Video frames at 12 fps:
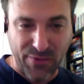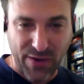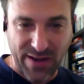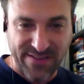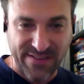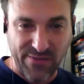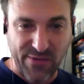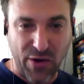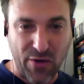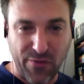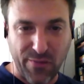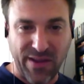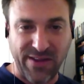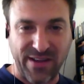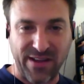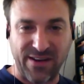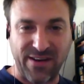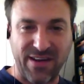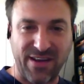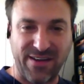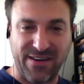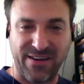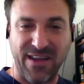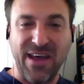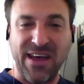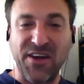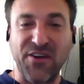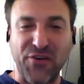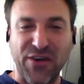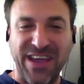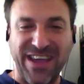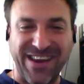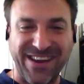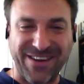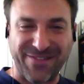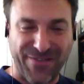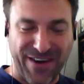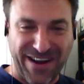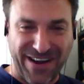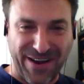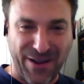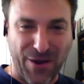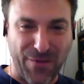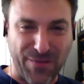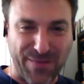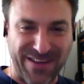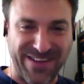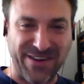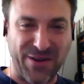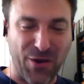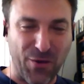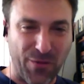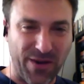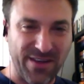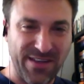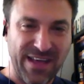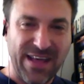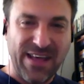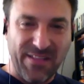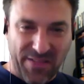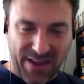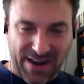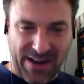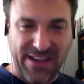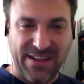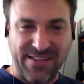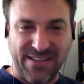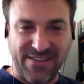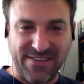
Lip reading: progressive government and green-friendly government in Norway. They are leading